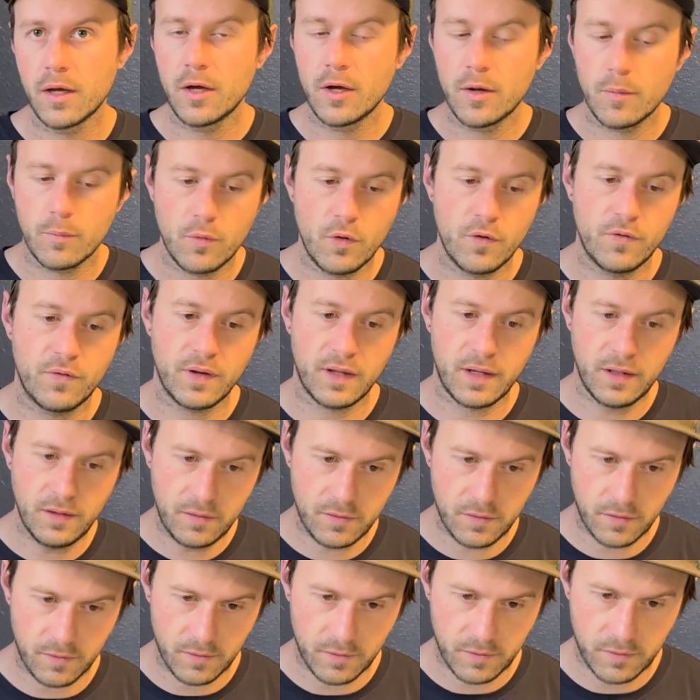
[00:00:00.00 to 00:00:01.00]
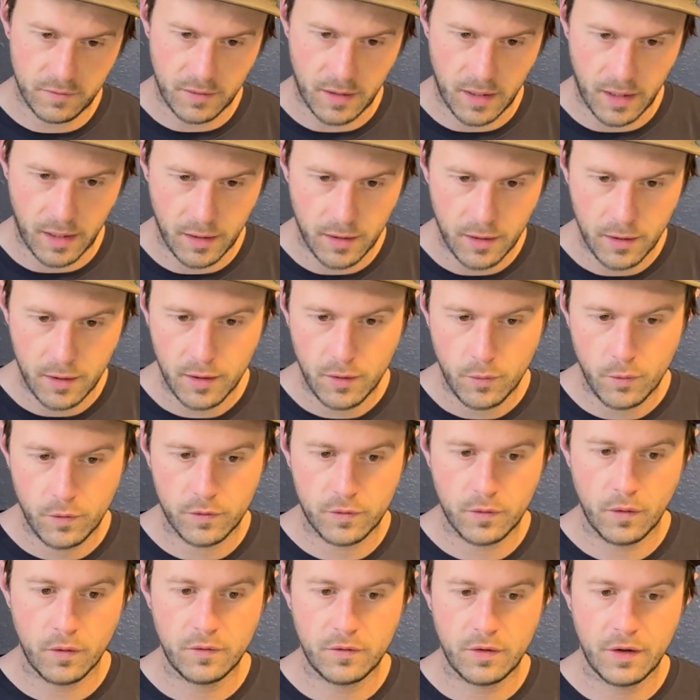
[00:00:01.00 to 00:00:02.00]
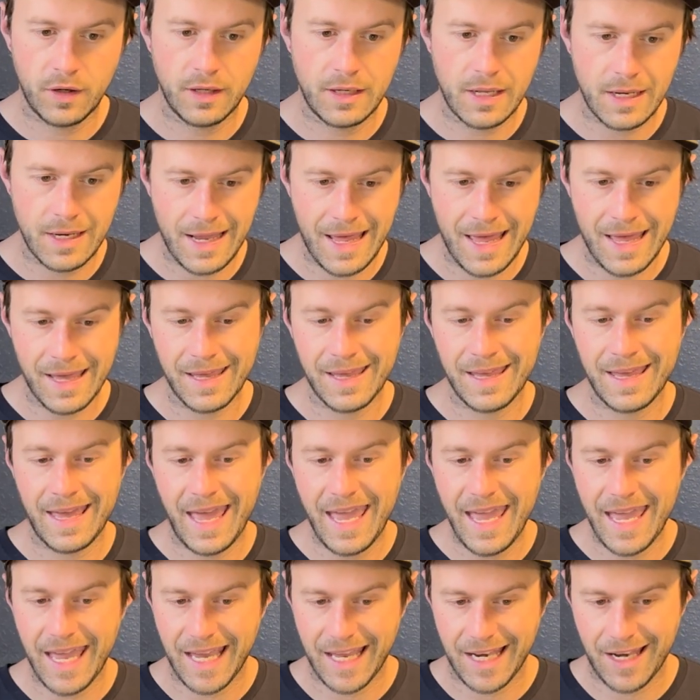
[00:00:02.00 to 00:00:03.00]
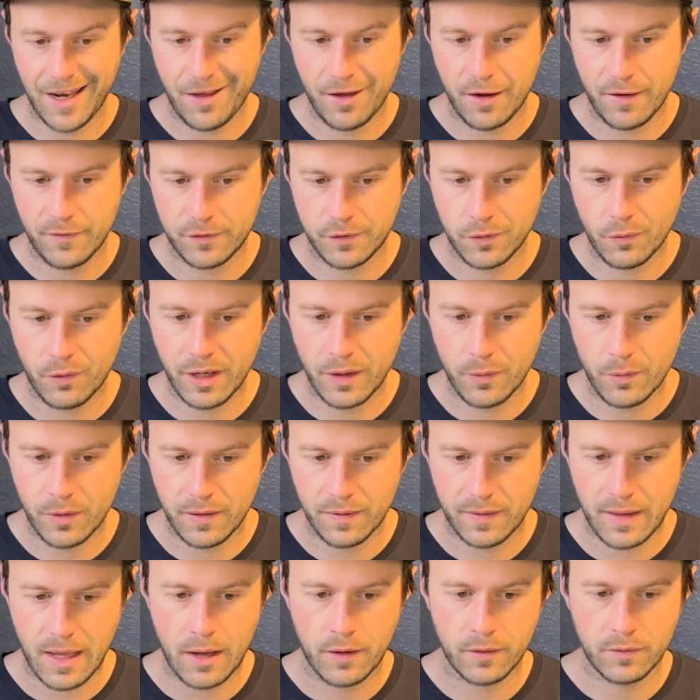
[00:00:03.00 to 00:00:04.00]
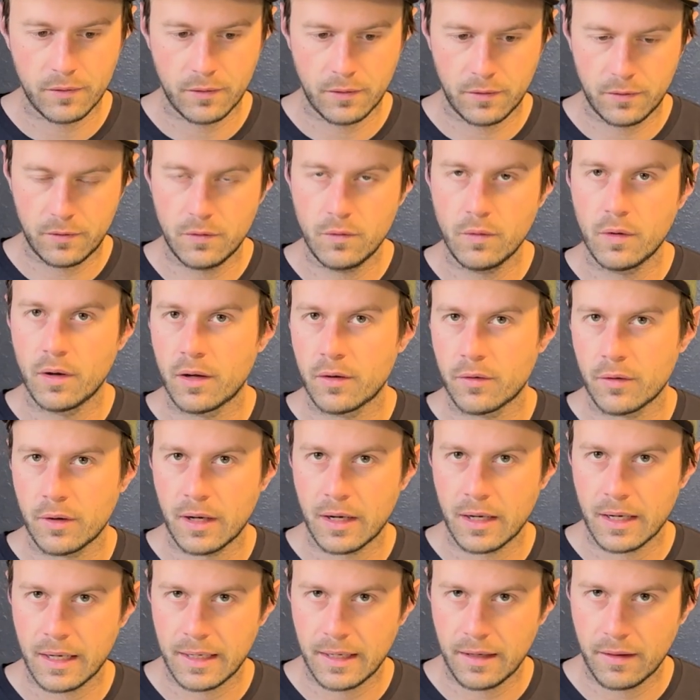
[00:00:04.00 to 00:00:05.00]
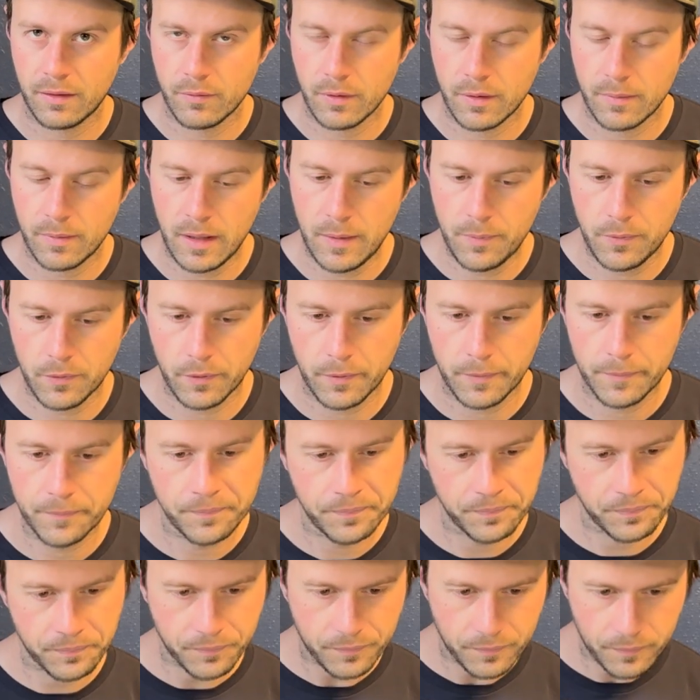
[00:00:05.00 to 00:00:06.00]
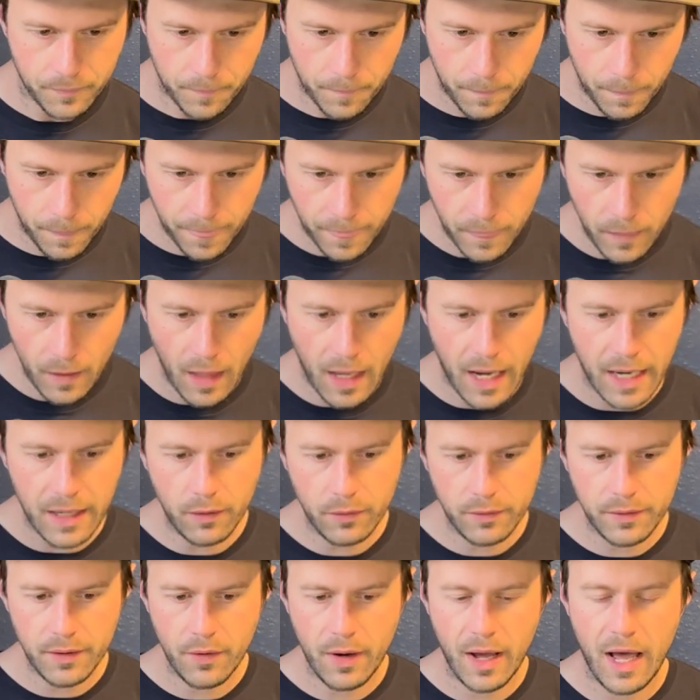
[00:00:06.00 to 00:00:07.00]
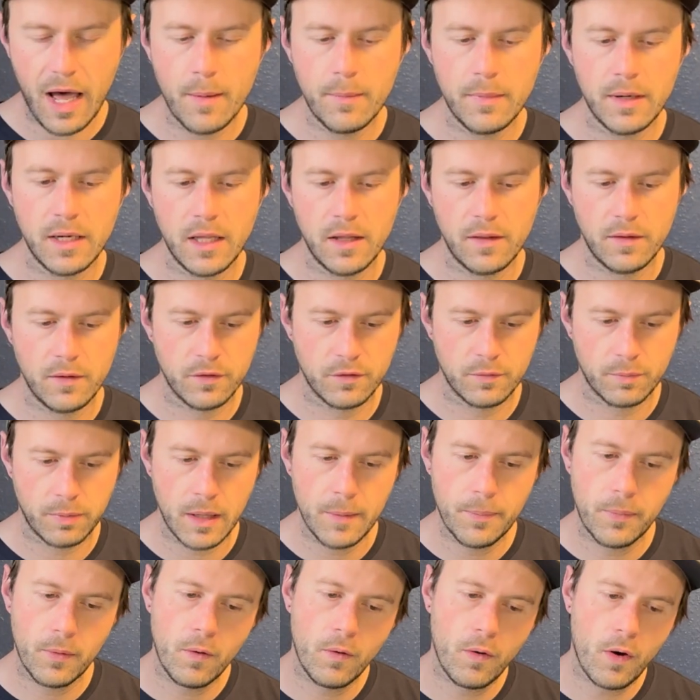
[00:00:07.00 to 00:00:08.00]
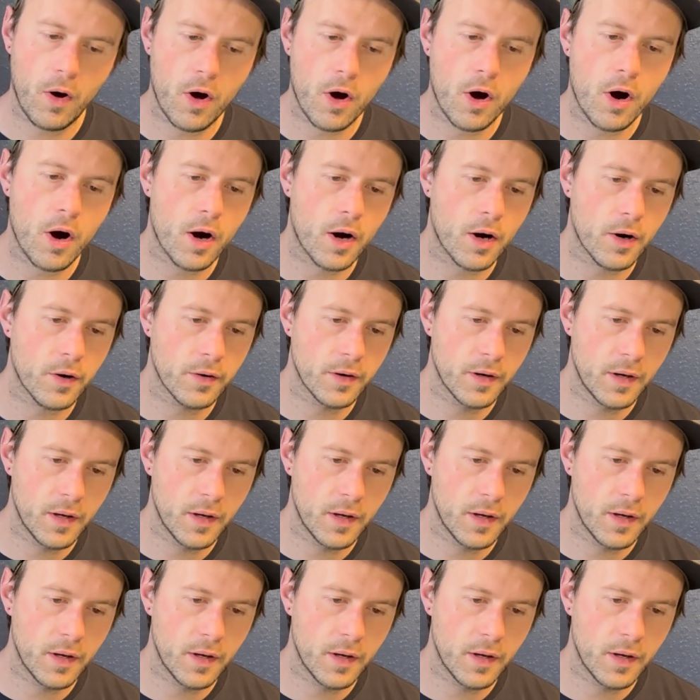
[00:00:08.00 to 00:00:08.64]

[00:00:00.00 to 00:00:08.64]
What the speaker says: moved into the state, resulting in a net gain of 21,293 people. I don't know how many of those people are,